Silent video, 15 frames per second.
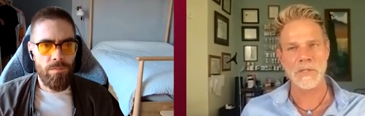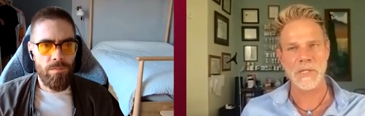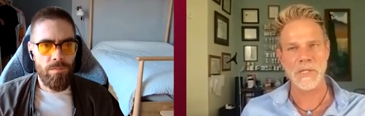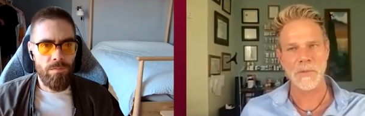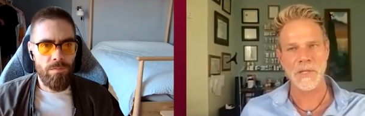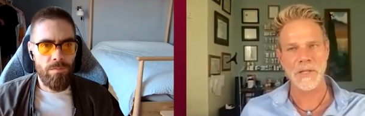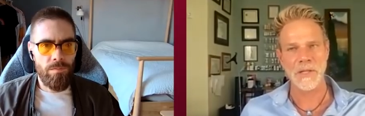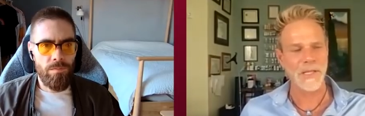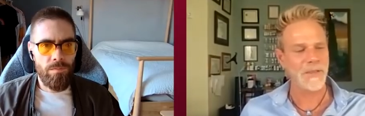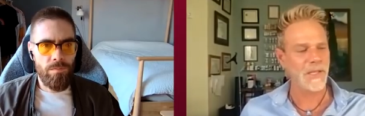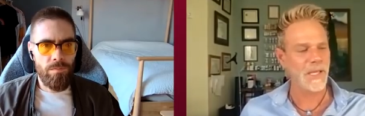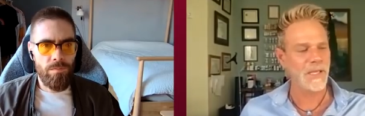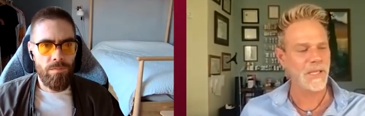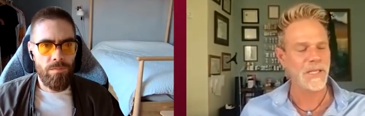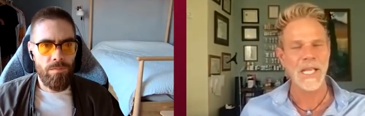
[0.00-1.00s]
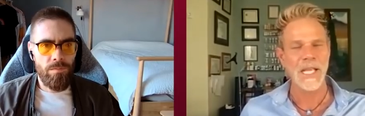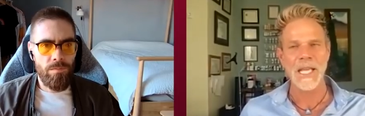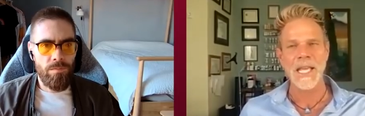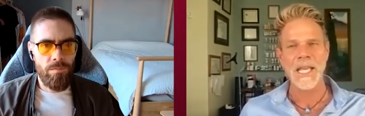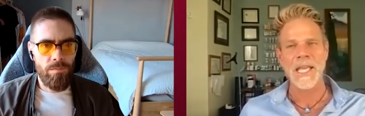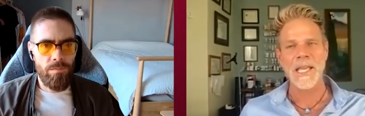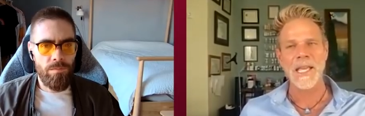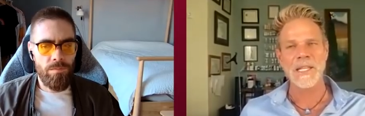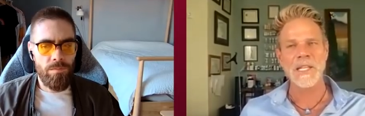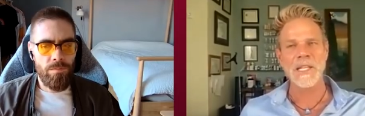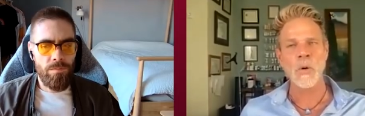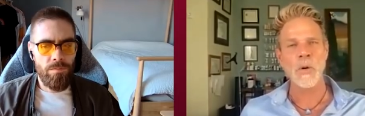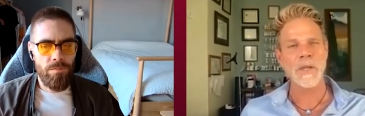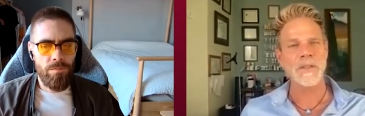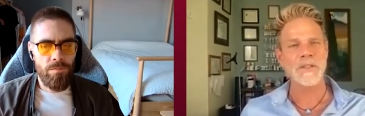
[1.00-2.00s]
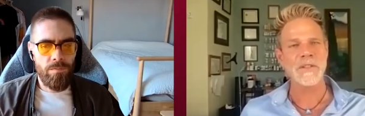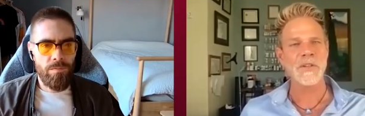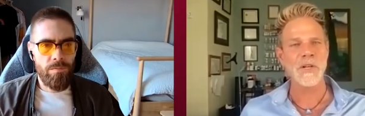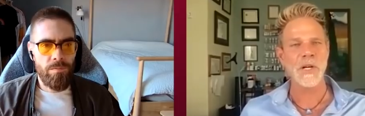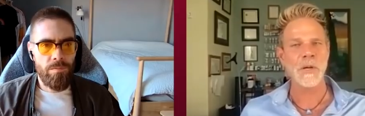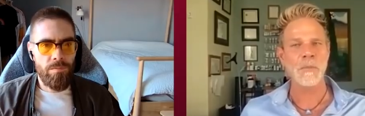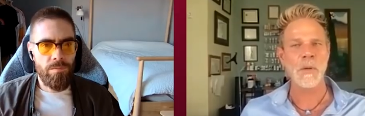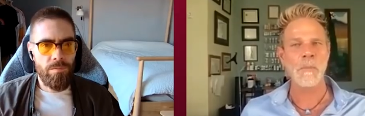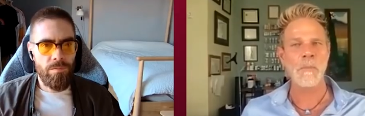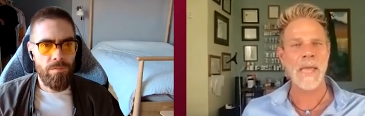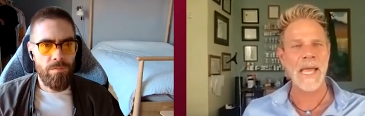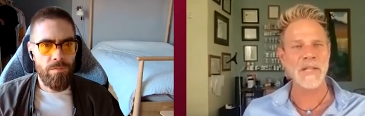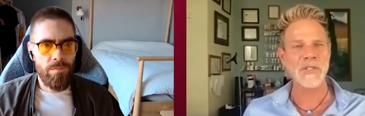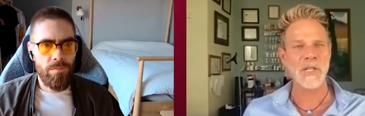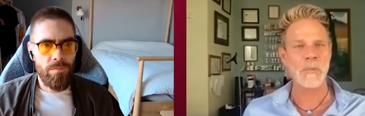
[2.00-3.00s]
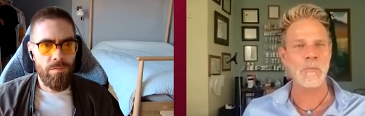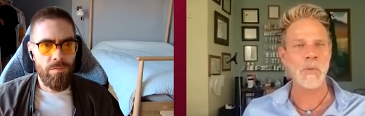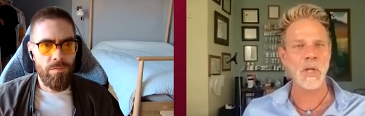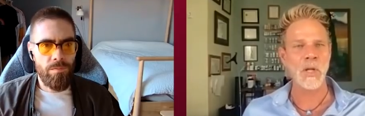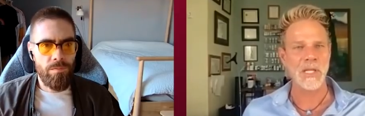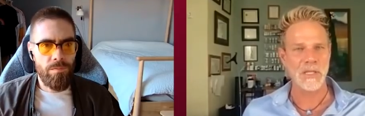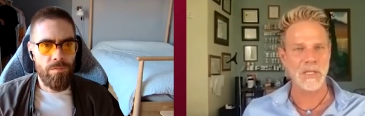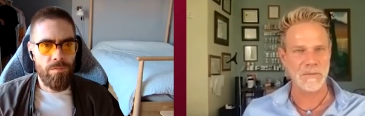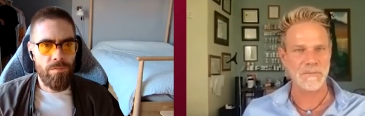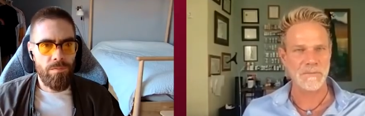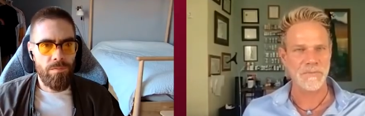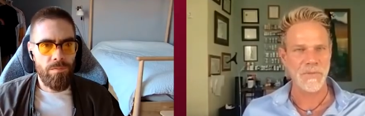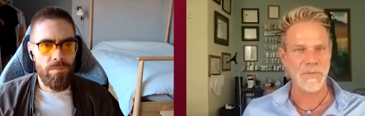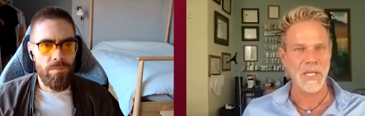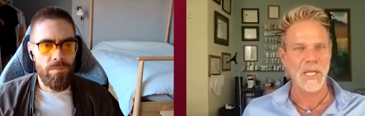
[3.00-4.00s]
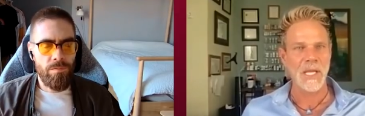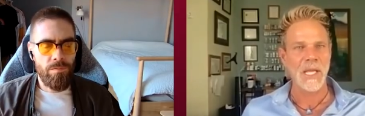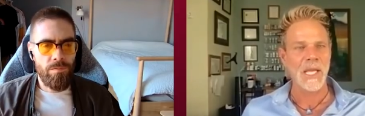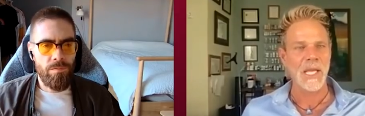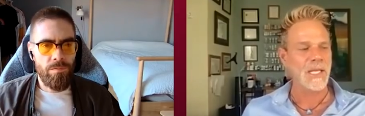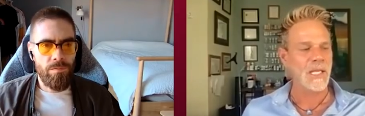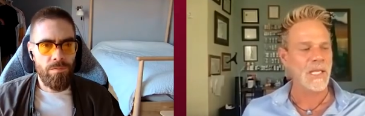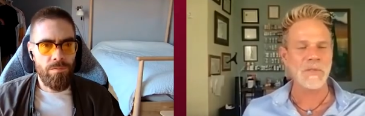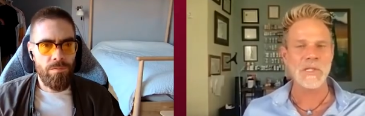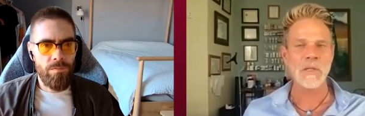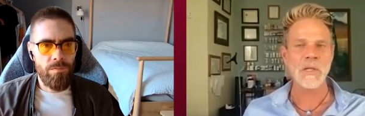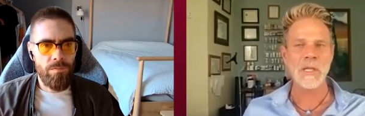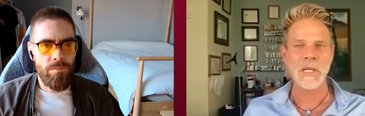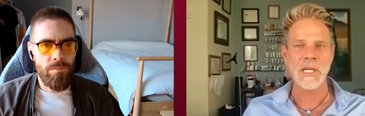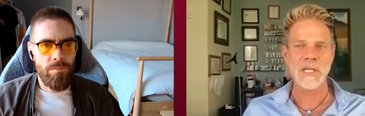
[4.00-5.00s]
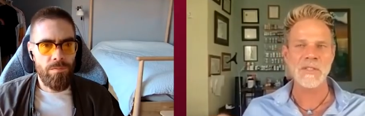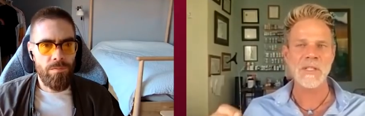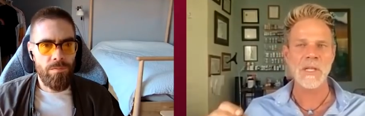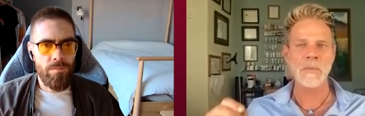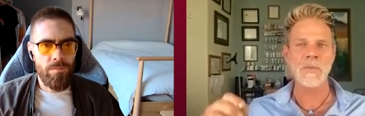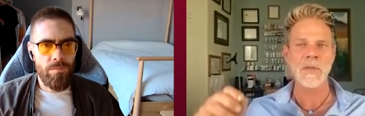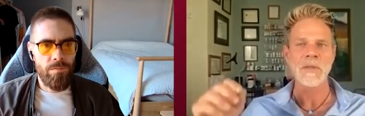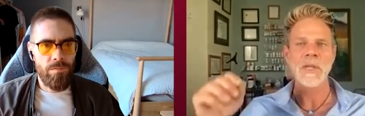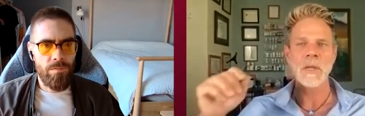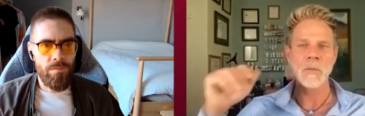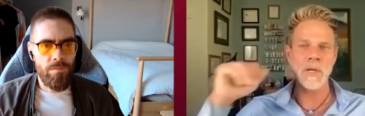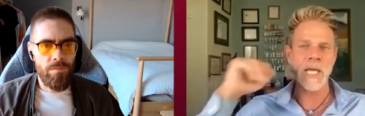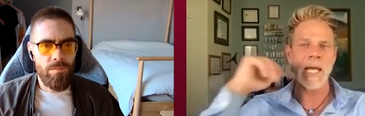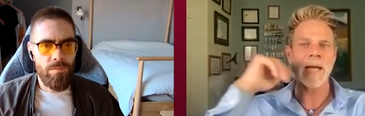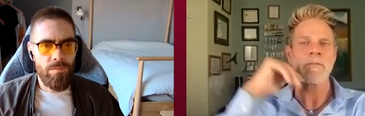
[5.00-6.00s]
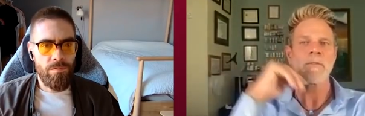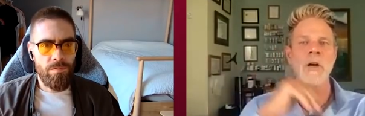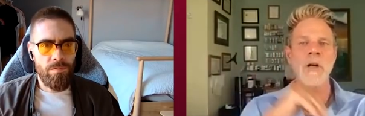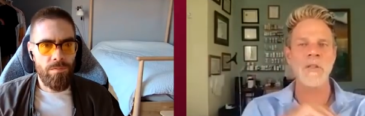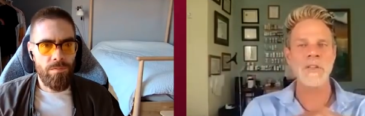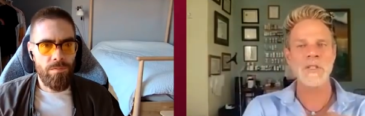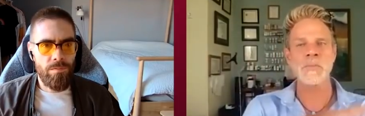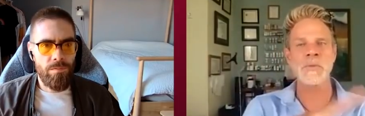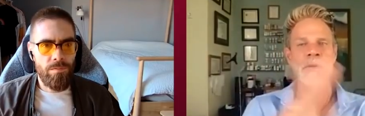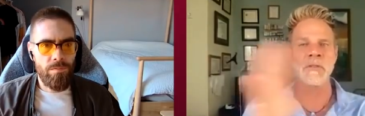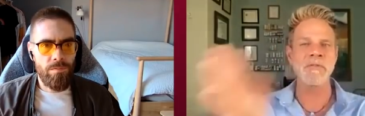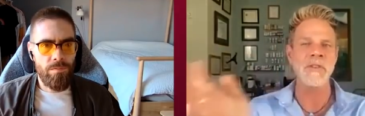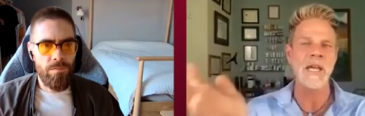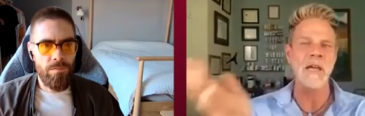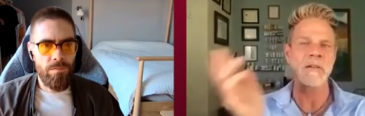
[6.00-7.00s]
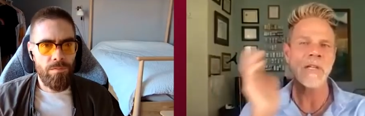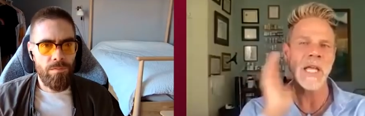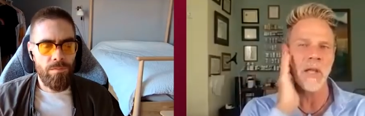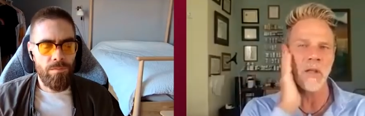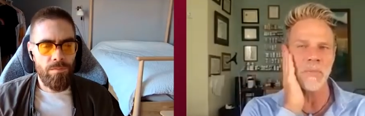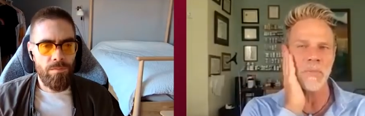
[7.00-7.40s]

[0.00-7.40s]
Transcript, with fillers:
Speaker 1: something like that and he coined the term magic bullet. And he was looking at something that would have all these profound health